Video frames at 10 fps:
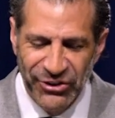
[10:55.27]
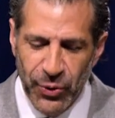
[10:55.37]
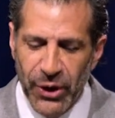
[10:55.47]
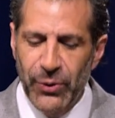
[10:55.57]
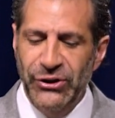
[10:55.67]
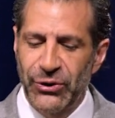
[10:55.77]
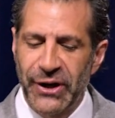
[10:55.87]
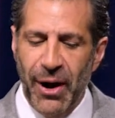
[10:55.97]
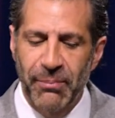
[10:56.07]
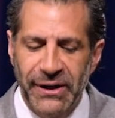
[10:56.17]
So what do we do
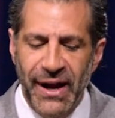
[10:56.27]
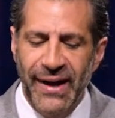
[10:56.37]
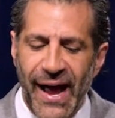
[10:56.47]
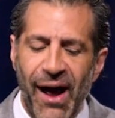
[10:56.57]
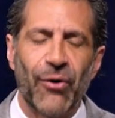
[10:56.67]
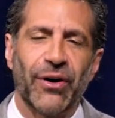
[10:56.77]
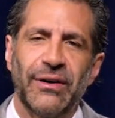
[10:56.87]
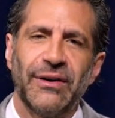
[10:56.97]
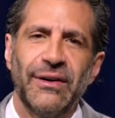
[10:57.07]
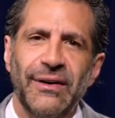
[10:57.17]
in our midnight hour
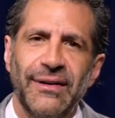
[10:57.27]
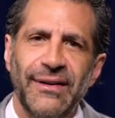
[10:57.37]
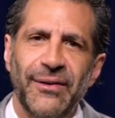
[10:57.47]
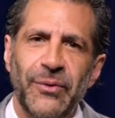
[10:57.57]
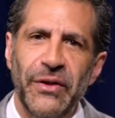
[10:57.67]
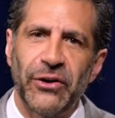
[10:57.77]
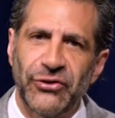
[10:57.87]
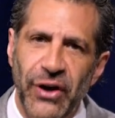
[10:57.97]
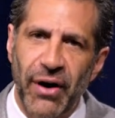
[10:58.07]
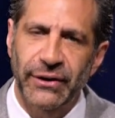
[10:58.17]
when
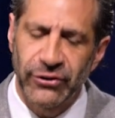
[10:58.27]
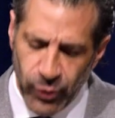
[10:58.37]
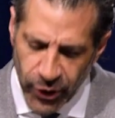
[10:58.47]
there's darkness?